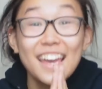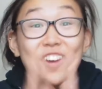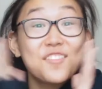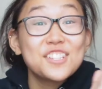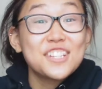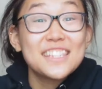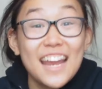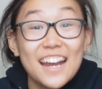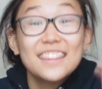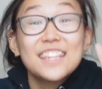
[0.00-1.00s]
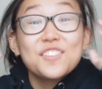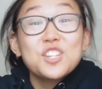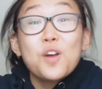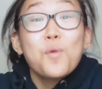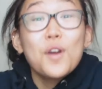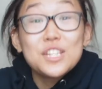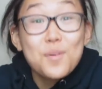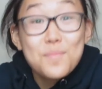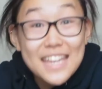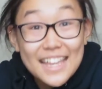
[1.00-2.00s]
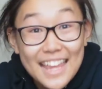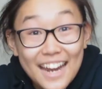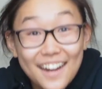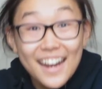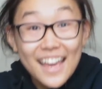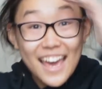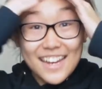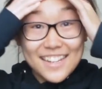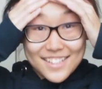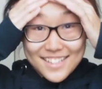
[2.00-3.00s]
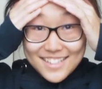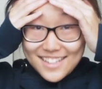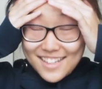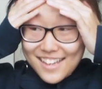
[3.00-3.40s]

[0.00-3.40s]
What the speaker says: It was just there. There was no point to it being there. And I just,